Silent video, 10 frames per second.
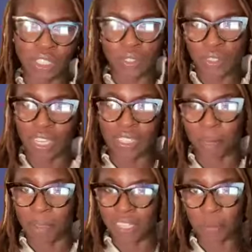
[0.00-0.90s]
what do you think is
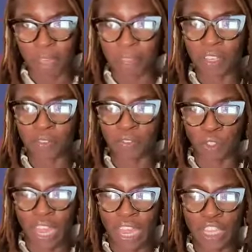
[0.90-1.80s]
the best method
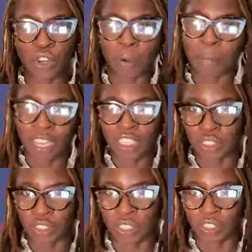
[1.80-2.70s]
so that you don't make
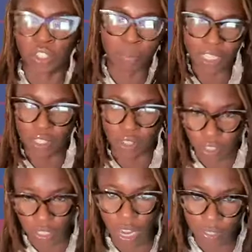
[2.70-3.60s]
sure, so you make sure
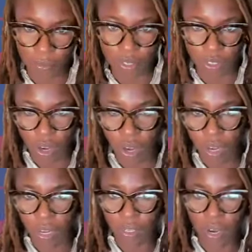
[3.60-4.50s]
all your documents
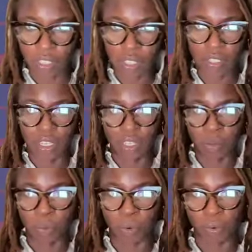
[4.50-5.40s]
are succinct
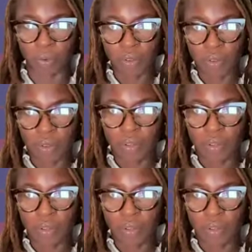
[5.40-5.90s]
in the portal?